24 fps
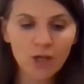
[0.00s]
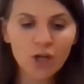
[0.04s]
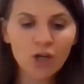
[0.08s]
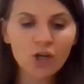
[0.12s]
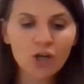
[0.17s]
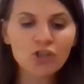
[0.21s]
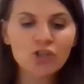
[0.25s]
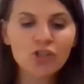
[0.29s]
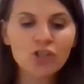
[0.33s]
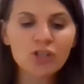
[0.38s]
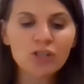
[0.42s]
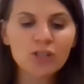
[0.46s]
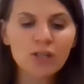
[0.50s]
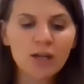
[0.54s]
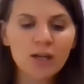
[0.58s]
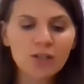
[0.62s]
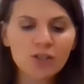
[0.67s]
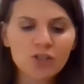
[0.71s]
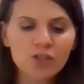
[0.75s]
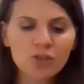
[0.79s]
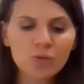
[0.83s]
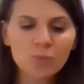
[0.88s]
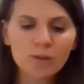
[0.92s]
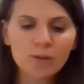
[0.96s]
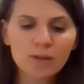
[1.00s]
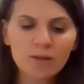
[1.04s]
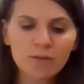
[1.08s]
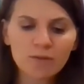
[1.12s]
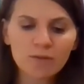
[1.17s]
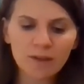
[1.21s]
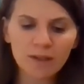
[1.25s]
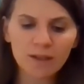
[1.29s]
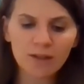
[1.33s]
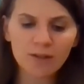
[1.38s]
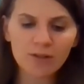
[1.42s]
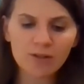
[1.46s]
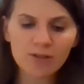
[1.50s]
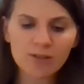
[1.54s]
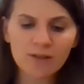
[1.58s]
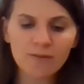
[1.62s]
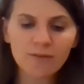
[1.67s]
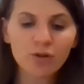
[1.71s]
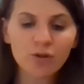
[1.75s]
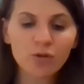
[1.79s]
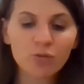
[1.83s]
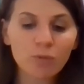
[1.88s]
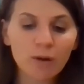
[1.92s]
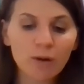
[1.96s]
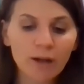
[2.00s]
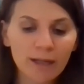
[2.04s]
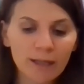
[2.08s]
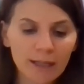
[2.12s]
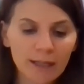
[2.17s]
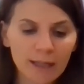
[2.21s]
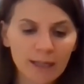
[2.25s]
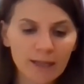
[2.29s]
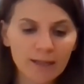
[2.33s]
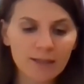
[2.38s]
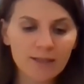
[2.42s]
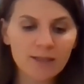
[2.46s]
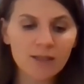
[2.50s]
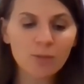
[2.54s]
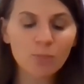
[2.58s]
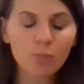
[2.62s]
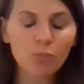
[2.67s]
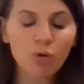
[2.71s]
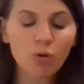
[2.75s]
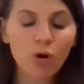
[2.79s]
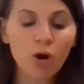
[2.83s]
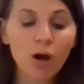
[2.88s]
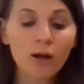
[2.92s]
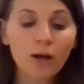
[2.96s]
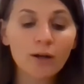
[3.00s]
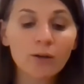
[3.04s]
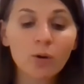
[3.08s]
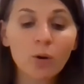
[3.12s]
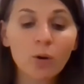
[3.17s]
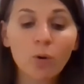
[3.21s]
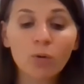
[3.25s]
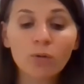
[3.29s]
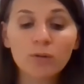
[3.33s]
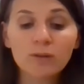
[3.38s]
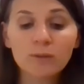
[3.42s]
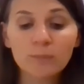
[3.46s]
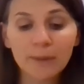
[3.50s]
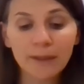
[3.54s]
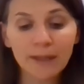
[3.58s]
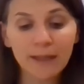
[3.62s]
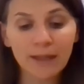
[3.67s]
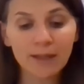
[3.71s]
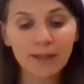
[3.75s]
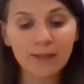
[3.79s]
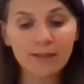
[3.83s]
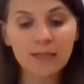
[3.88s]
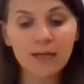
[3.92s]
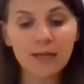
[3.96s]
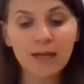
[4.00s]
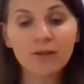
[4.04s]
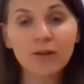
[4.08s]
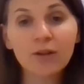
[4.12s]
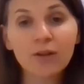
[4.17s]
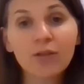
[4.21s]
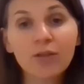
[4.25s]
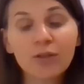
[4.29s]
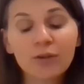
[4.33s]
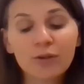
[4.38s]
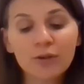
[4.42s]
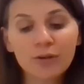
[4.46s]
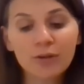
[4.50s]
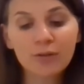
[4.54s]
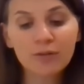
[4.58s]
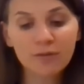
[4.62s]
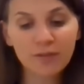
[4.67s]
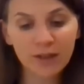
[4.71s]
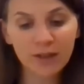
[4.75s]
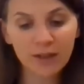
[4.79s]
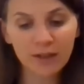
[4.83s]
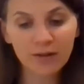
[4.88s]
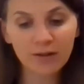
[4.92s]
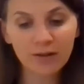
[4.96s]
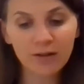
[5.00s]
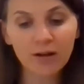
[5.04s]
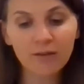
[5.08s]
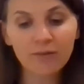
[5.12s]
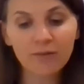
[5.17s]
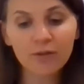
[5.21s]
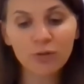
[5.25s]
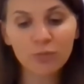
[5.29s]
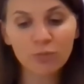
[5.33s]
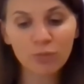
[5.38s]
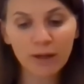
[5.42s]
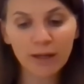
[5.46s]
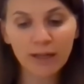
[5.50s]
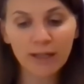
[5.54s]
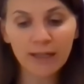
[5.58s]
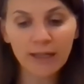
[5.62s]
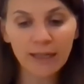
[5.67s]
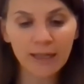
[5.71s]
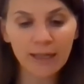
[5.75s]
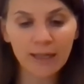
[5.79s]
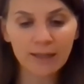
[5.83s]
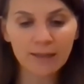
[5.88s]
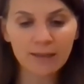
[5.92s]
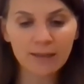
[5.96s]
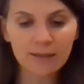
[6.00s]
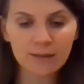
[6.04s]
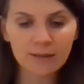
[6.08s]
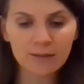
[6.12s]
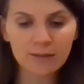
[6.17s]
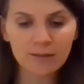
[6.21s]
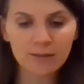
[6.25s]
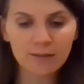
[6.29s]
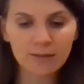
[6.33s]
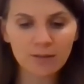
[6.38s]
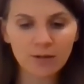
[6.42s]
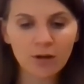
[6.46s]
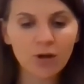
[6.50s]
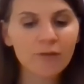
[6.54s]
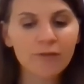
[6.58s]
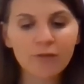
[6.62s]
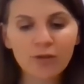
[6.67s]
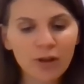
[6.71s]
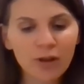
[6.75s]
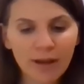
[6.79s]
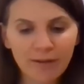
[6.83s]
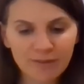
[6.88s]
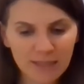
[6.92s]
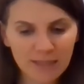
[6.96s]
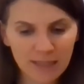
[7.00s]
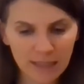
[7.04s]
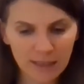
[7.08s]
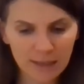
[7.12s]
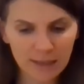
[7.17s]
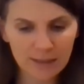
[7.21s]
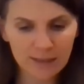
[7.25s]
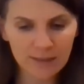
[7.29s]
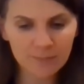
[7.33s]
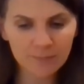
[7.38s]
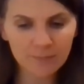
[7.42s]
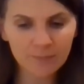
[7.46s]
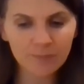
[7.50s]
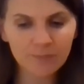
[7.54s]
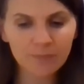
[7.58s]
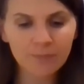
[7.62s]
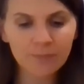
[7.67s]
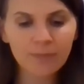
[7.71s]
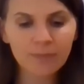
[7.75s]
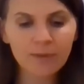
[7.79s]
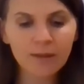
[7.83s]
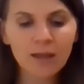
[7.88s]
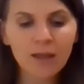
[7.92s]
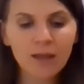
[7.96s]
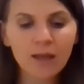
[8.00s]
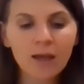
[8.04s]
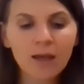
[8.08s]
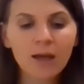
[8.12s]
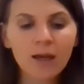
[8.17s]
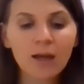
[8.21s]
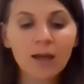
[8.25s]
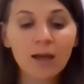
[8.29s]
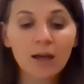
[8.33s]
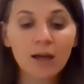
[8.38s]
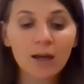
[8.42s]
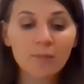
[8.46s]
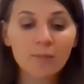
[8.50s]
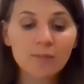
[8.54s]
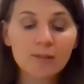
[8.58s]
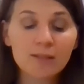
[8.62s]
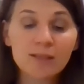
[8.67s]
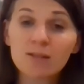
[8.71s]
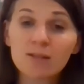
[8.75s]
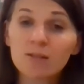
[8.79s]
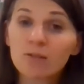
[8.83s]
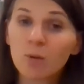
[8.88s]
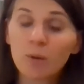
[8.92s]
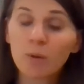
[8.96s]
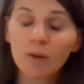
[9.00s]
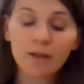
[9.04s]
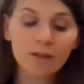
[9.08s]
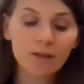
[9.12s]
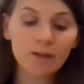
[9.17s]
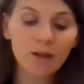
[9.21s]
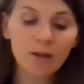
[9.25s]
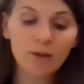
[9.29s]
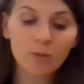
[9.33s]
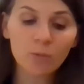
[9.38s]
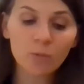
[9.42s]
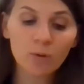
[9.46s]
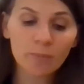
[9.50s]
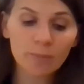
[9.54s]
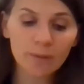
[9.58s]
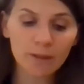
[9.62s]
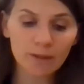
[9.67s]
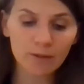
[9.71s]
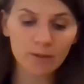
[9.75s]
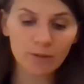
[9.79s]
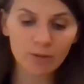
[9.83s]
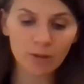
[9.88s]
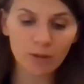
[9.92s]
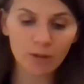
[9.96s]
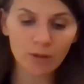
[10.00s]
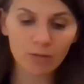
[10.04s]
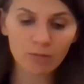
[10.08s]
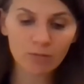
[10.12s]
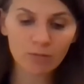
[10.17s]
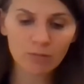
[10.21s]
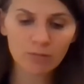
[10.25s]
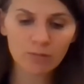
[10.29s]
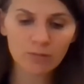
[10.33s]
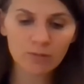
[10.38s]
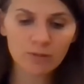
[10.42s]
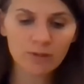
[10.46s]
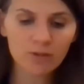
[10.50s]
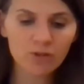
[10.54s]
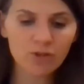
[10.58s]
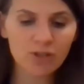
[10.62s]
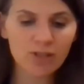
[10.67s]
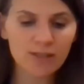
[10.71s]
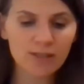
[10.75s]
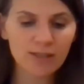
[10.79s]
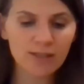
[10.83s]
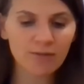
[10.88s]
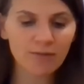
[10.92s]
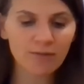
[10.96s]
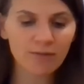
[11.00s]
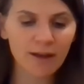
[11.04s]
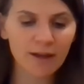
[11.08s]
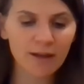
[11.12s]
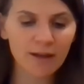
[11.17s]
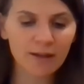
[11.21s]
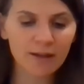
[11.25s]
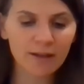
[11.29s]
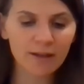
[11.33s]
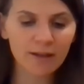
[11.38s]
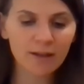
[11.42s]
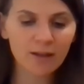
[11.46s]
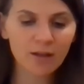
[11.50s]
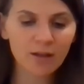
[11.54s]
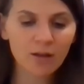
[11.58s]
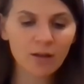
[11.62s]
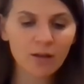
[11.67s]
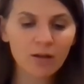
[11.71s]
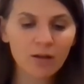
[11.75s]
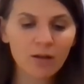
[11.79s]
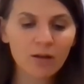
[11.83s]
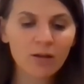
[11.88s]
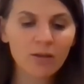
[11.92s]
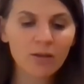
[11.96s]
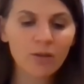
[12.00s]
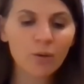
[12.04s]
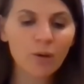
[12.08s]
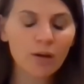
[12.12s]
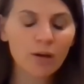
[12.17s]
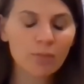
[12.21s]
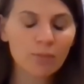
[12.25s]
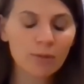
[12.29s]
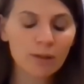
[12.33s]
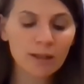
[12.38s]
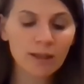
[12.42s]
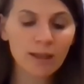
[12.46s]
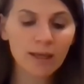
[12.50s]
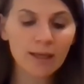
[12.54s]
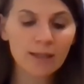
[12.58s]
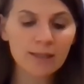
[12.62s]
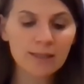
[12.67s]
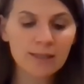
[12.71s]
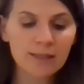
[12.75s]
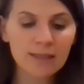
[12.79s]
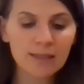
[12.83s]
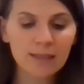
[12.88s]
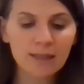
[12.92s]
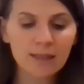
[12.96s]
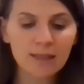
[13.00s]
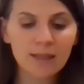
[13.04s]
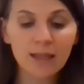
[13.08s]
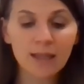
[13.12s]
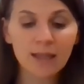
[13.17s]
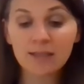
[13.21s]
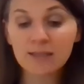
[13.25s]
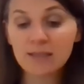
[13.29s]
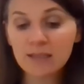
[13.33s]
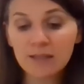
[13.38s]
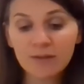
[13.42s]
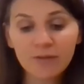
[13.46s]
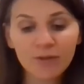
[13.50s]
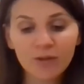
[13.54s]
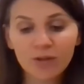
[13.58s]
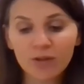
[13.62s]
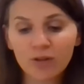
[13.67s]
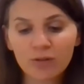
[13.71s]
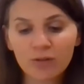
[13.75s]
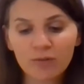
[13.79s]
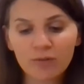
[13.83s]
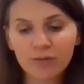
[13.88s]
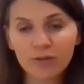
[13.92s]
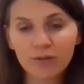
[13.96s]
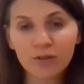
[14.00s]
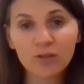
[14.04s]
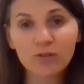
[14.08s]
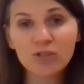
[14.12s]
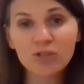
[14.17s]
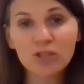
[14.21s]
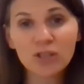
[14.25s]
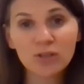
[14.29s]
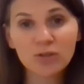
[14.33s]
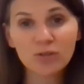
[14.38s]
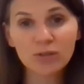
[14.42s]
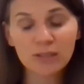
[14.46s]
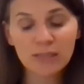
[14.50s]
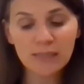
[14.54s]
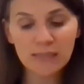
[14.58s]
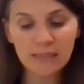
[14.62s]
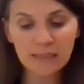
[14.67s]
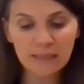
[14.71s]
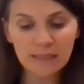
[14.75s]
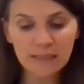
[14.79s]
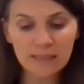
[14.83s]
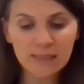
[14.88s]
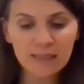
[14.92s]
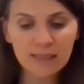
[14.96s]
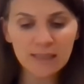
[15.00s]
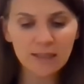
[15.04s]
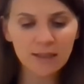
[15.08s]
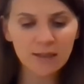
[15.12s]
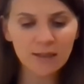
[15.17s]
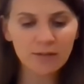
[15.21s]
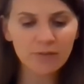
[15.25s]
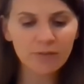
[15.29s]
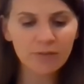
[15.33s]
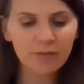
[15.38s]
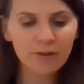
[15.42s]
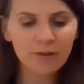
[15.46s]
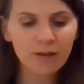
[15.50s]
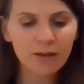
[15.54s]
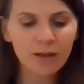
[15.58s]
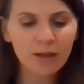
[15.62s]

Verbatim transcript: She touched with the fingers of her right hand the broad gold band on the third finger of her right hand, or of her left hand. I'm still quite a young woman, you know, she said finally, though I realize that that's difficult for you children to conceive,